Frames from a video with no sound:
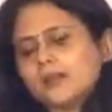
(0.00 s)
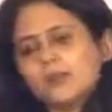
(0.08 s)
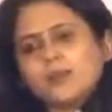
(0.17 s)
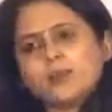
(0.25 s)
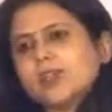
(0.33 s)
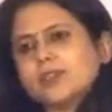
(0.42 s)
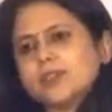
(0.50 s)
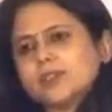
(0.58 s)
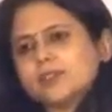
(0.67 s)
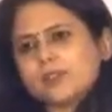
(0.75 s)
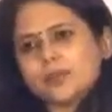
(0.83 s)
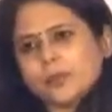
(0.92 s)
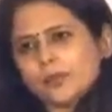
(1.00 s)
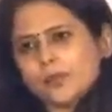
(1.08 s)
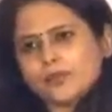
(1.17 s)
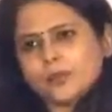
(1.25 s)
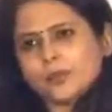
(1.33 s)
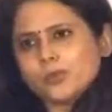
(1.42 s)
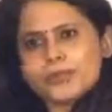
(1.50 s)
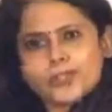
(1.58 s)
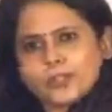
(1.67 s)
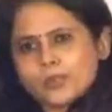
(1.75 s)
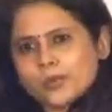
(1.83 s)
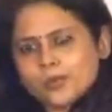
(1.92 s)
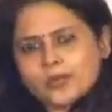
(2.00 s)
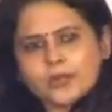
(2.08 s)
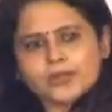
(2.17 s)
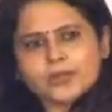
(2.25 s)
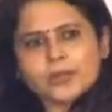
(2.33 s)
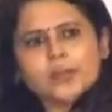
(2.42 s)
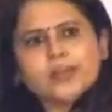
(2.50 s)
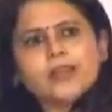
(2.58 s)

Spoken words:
from a very personal point of view, whichever, wherever,